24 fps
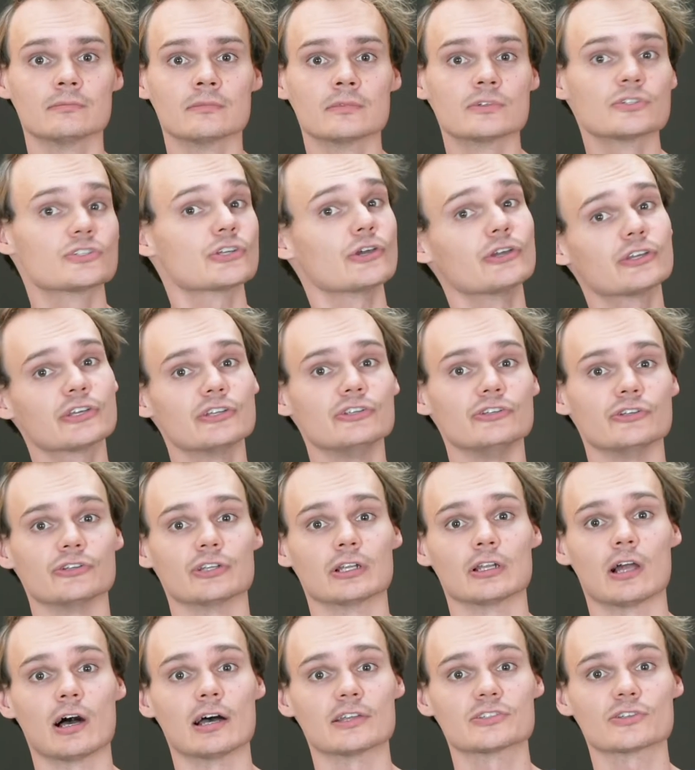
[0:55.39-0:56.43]
so you can
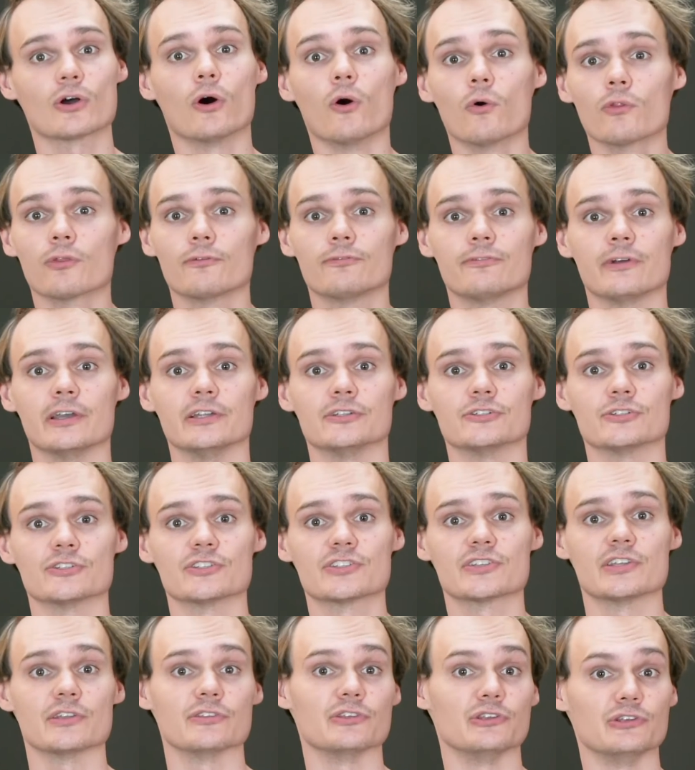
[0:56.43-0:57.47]
utilise all the
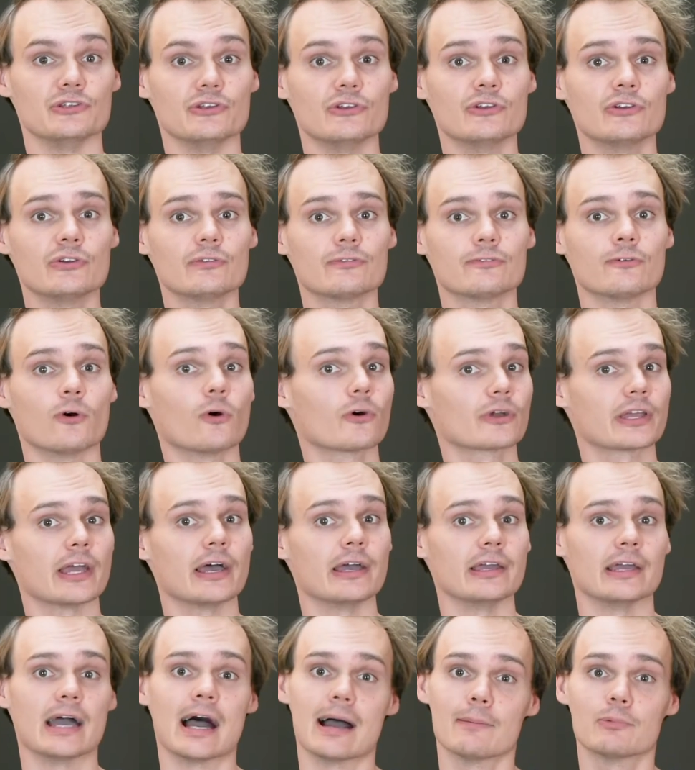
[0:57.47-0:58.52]
features that the new
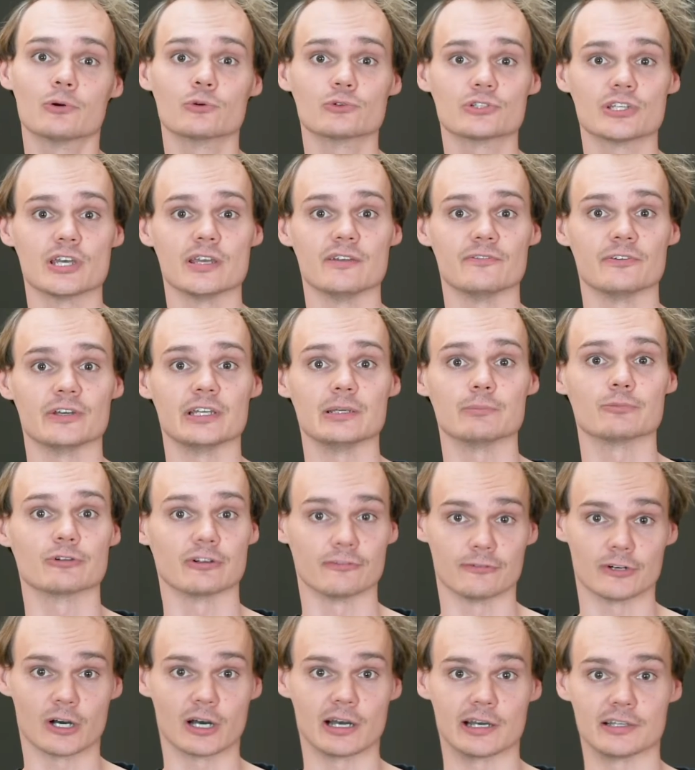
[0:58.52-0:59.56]
4K Apple TV
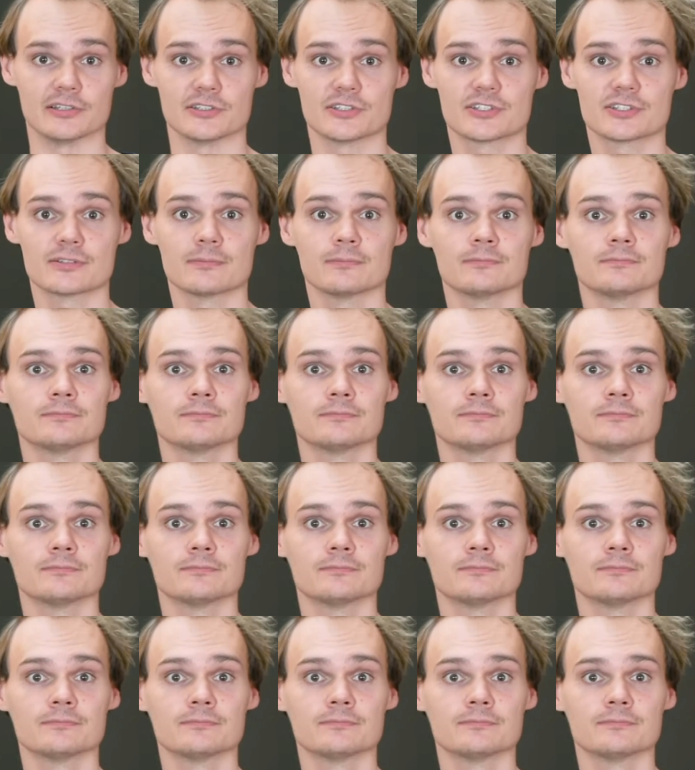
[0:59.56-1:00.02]
provides.